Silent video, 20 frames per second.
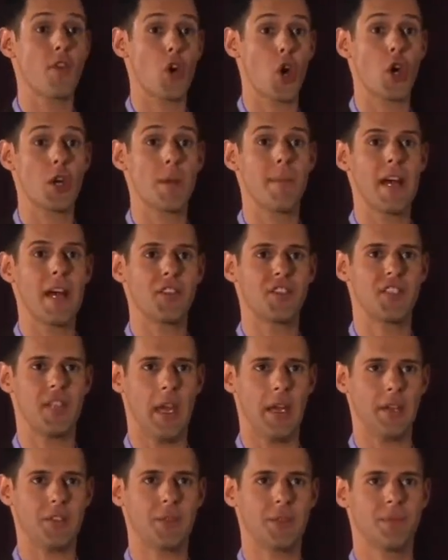heard about
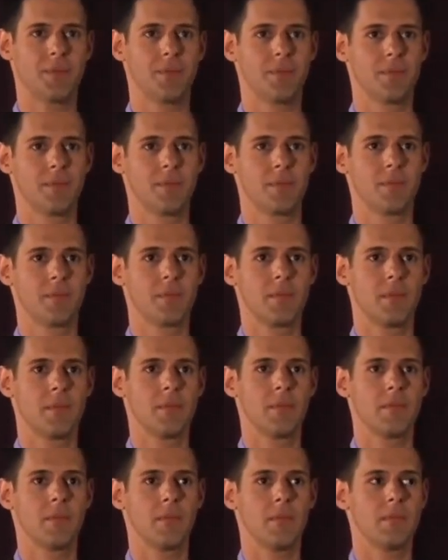sex.
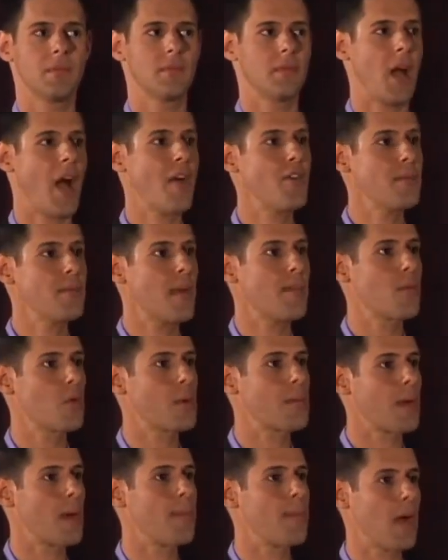I remember
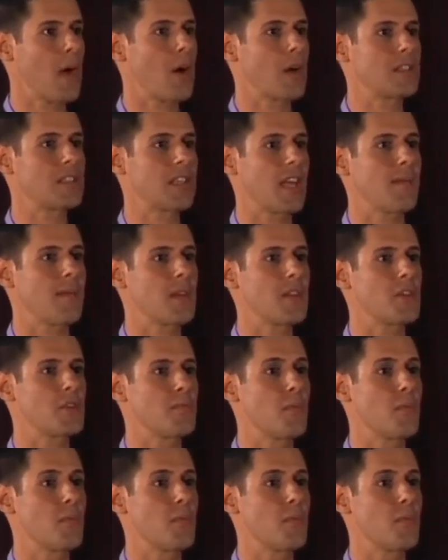when my parents gave me this